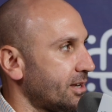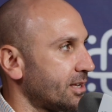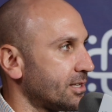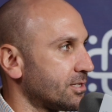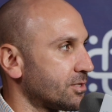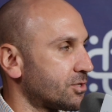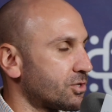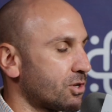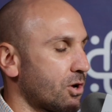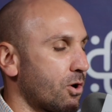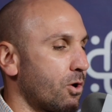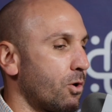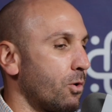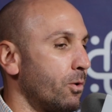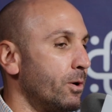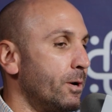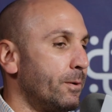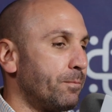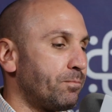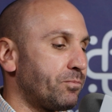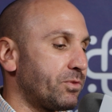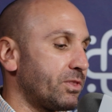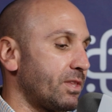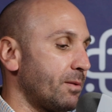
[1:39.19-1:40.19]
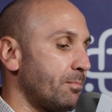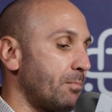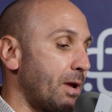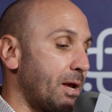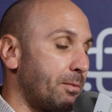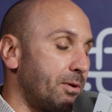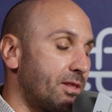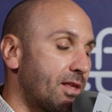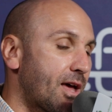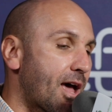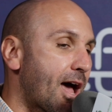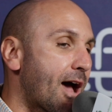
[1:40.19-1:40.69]
And so then
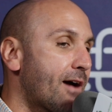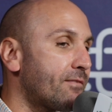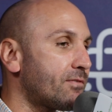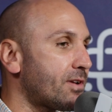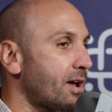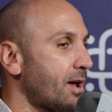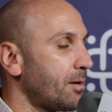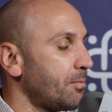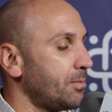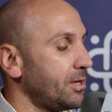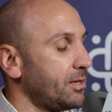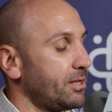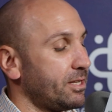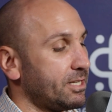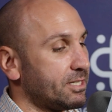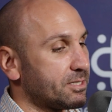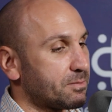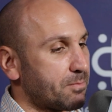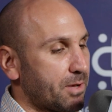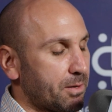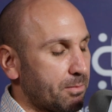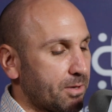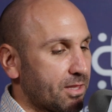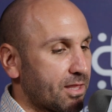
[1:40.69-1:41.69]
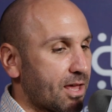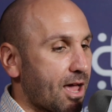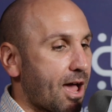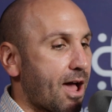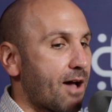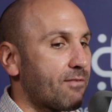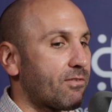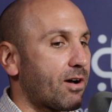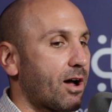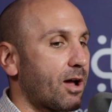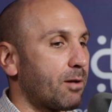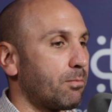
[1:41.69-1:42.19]
maybe they have diabetes, maybe they
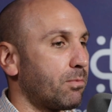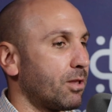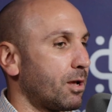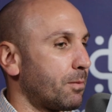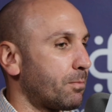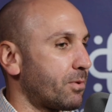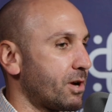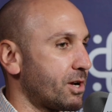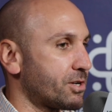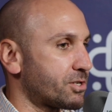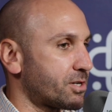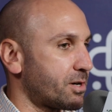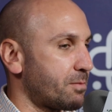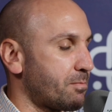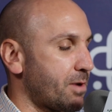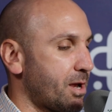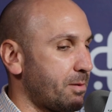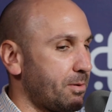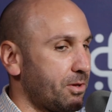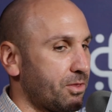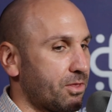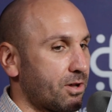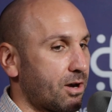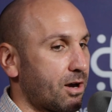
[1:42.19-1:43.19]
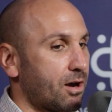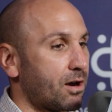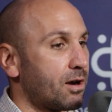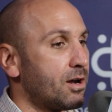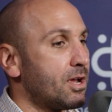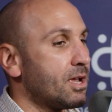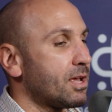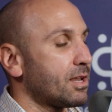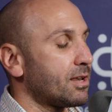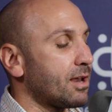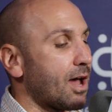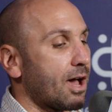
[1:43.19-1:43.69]
have high blood pressure, maybe they're
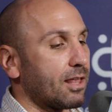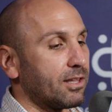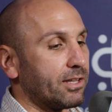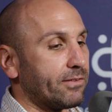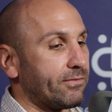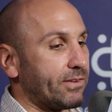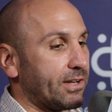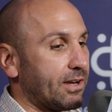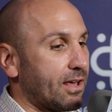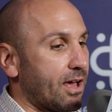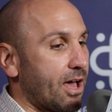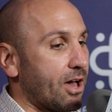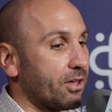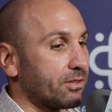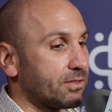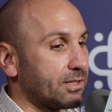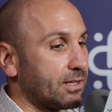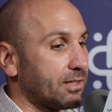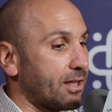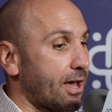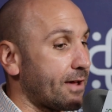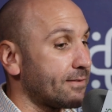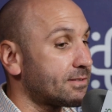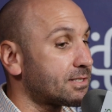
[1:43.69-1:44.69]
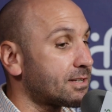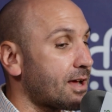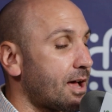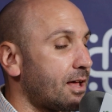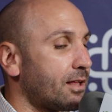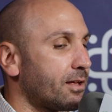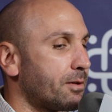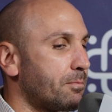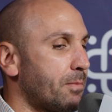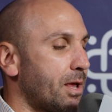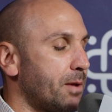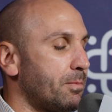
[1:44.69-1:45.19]
not living a healthy
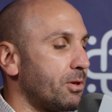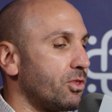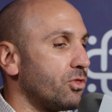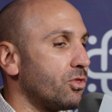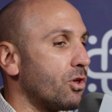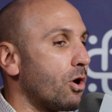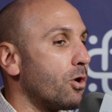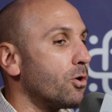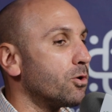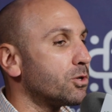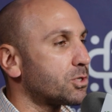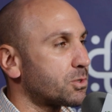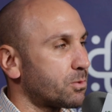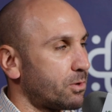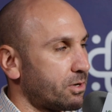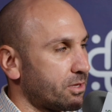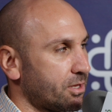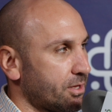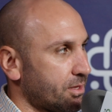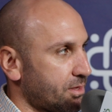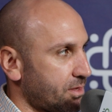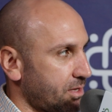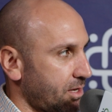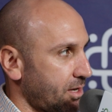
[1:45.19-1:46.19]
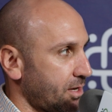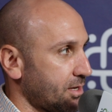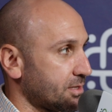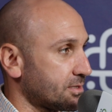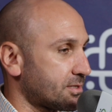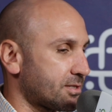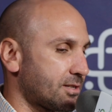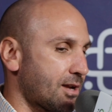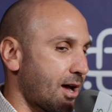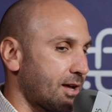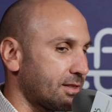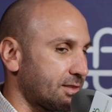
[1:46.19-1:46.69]
lifestyle, and maybe those were the
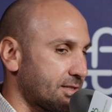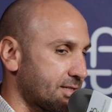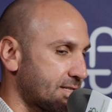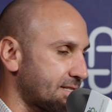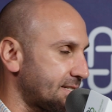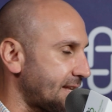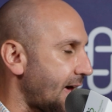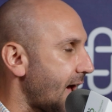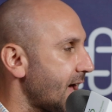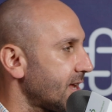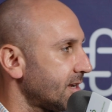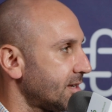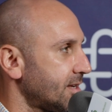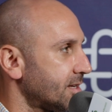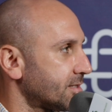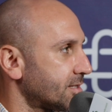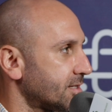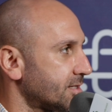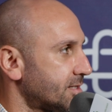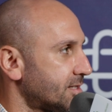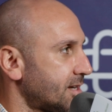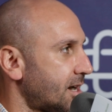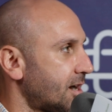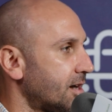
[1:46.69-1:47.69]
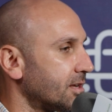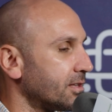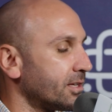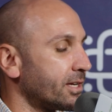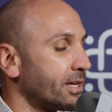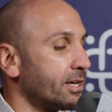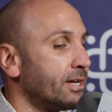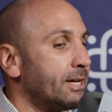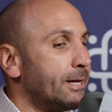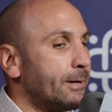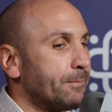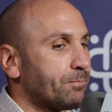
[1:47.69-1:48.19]
things, not the statin
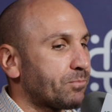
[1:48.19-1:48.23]
necessarily,